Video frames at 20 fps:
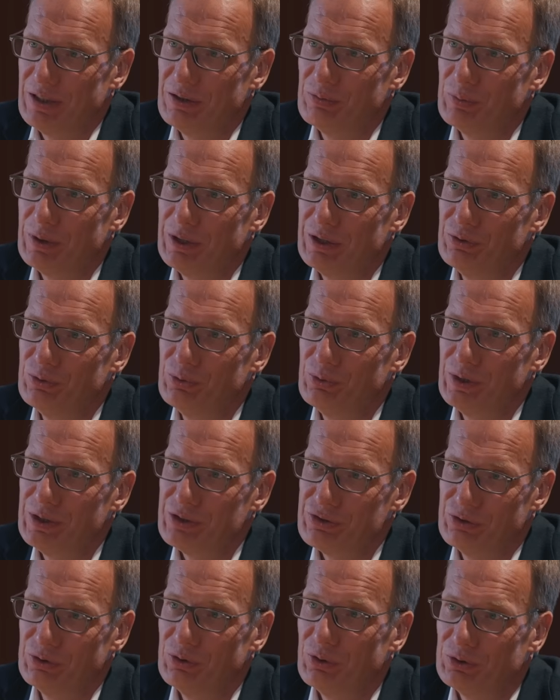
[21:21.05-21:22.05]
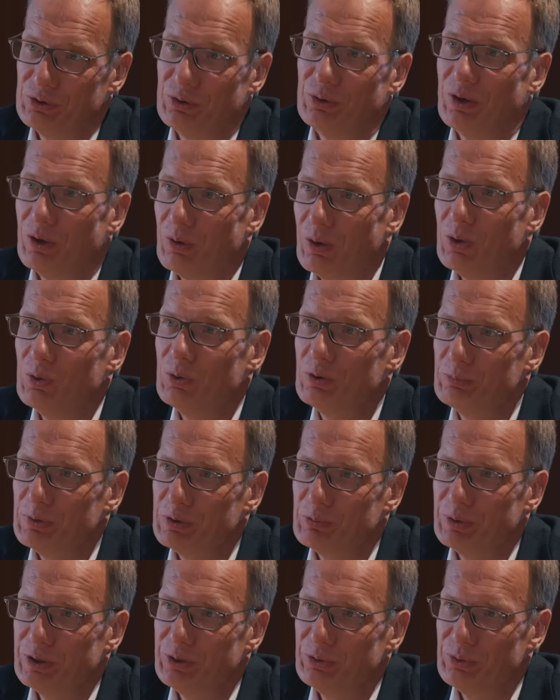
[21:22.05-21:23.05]
And we do this not on our own,
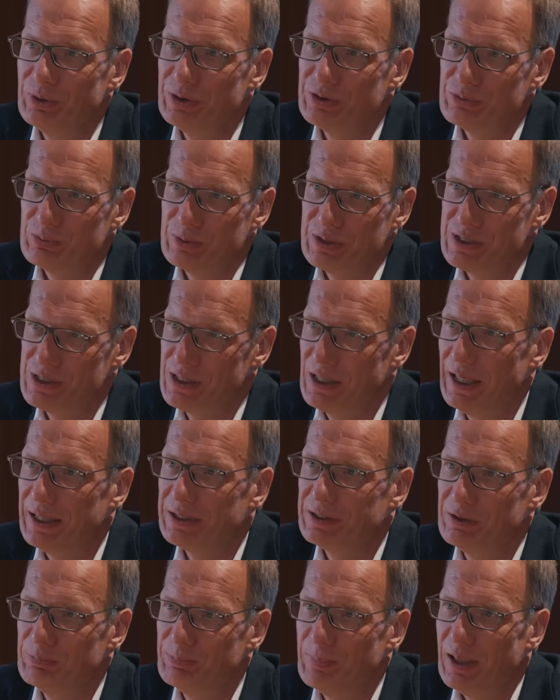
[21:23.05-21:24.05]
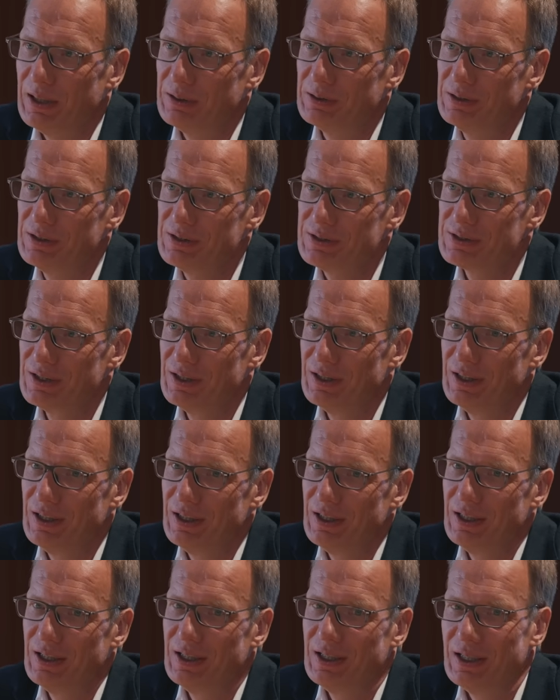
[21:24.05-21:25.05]
but we do this with selected partners.
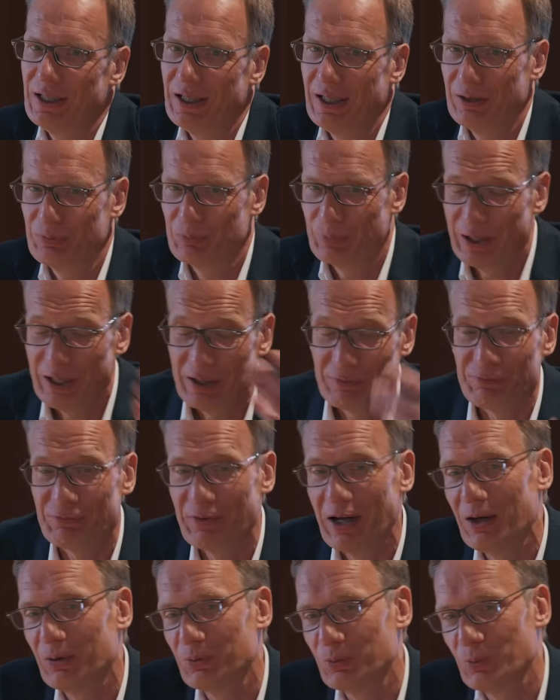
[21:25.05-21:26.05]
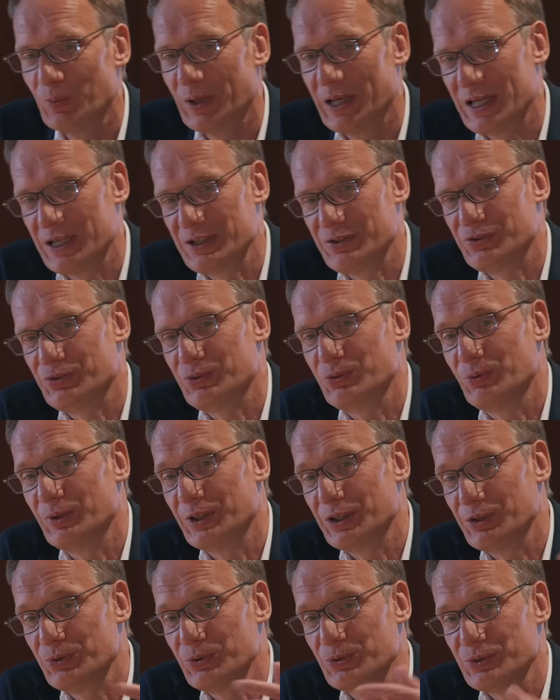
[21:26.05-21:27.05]
And we have found ways to
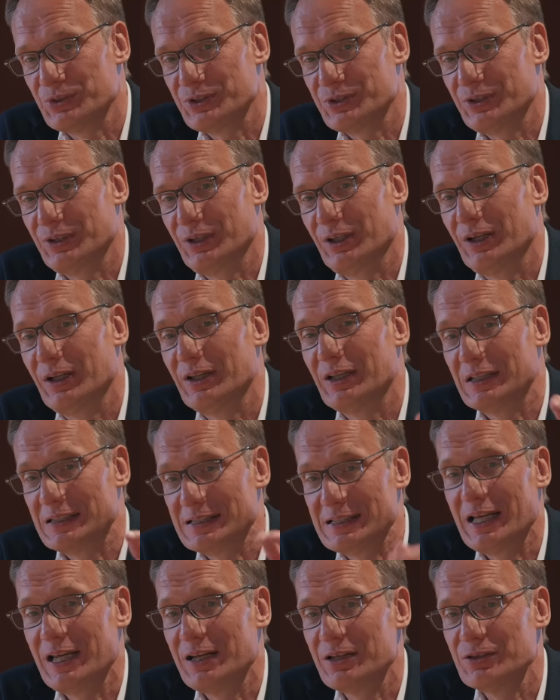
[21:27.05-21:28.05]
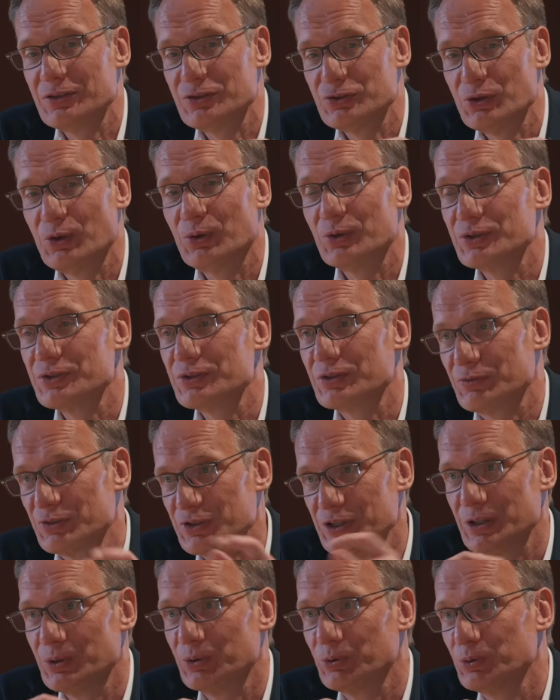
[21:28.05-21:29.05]
reduce another 10 tons of
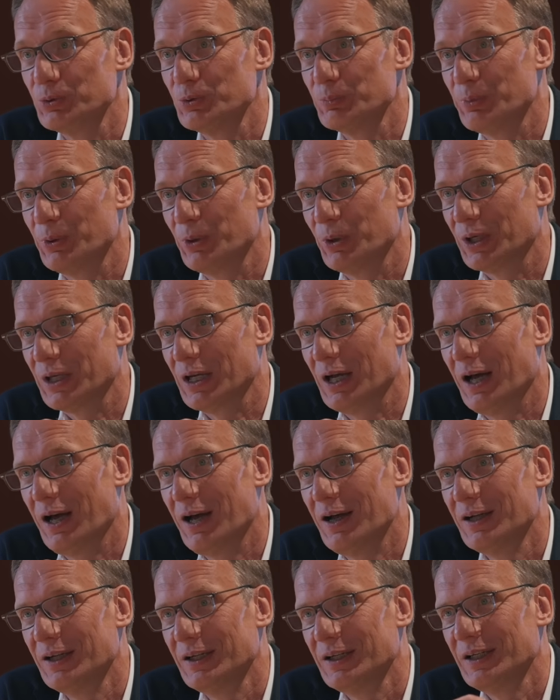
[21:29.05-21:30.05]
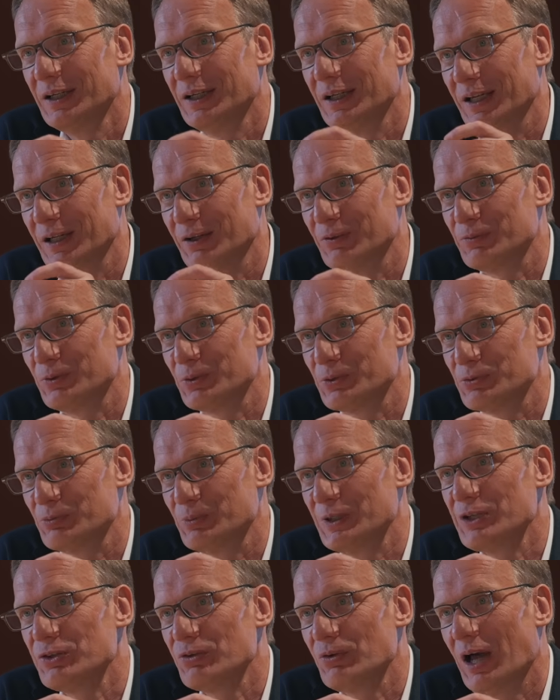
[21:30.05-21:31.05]
CO2 per car. And of course,
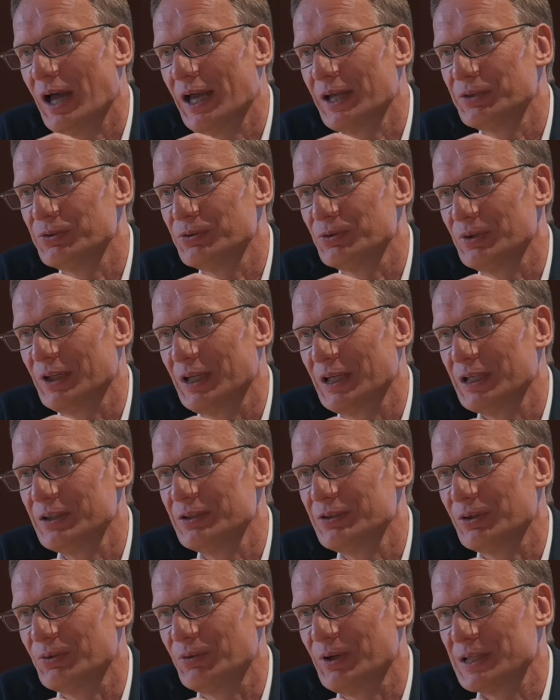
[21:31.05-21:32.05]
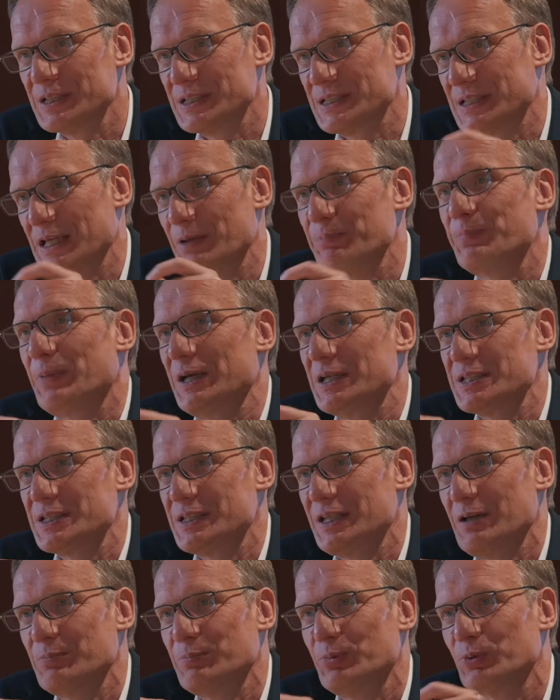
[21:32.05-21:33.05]
we try to then integrate step by
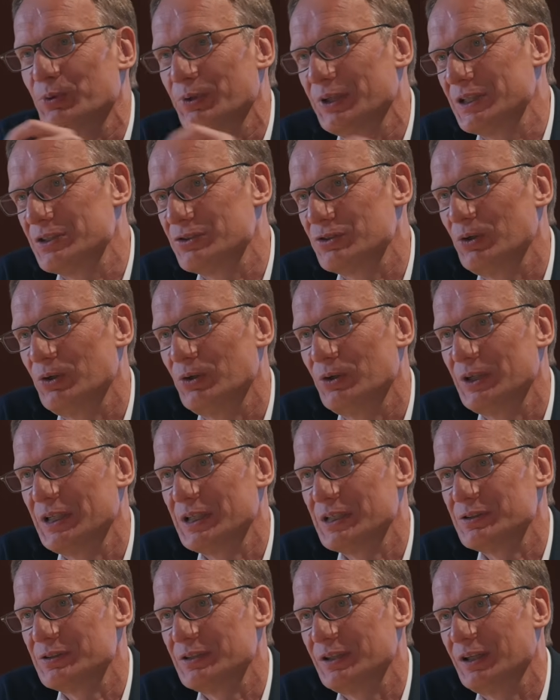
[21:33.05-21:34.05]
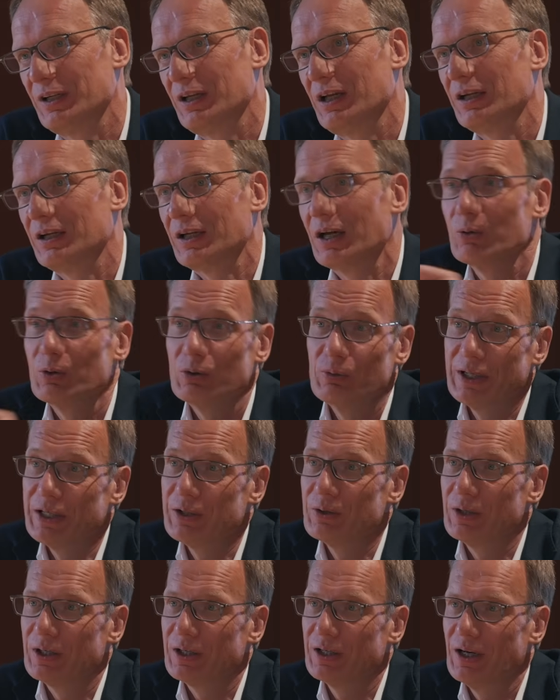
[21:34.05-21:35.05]
step all these learnings in like our
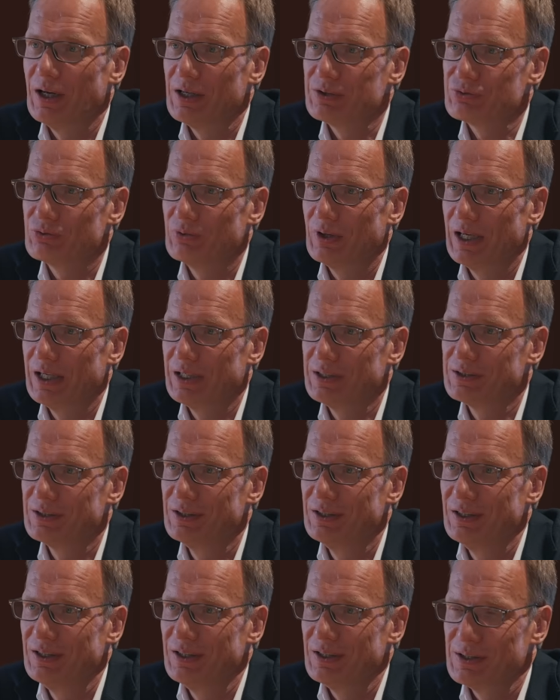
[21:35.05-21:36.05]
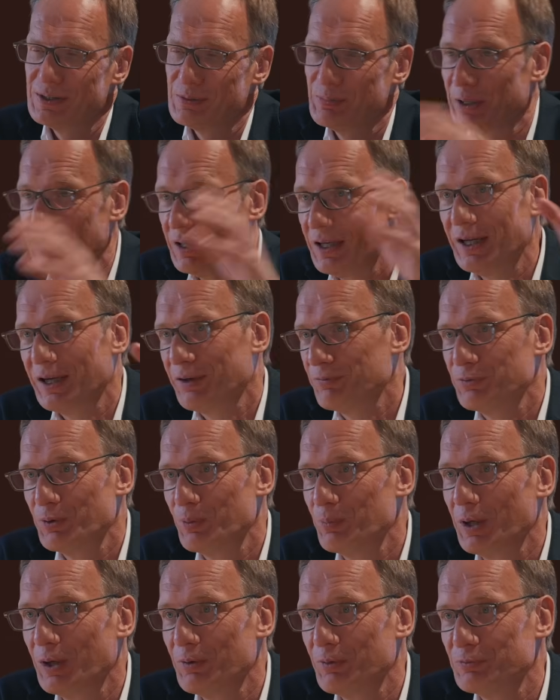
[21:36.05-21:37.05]
regular cars, right? It's a bit like
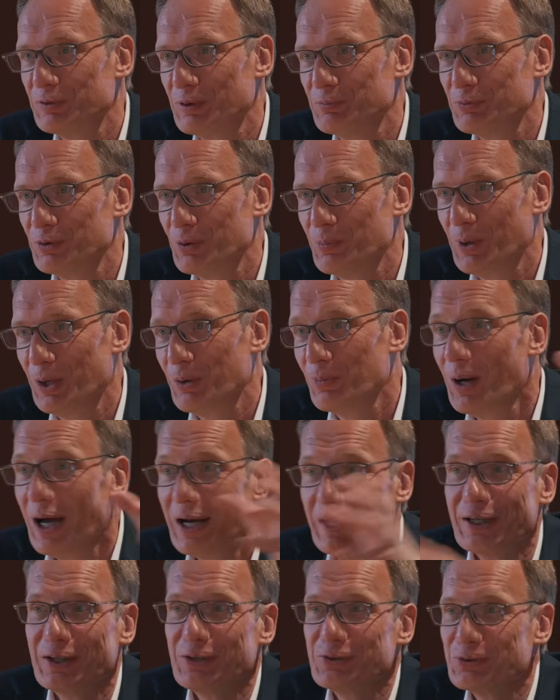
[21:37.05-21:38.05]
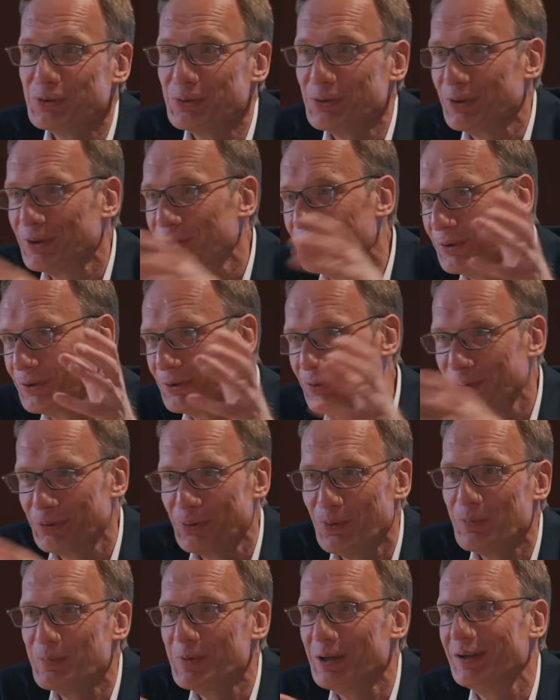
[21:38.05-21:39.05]
from Formula One into the
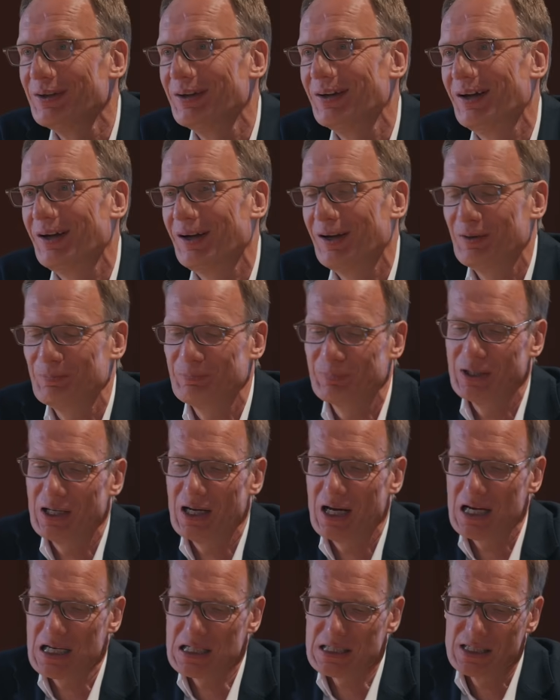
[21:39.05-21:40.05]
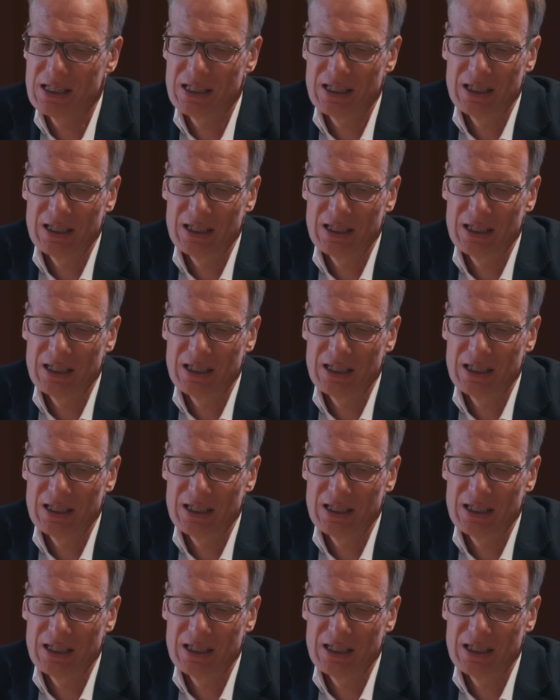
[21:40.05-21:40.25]
normal cars.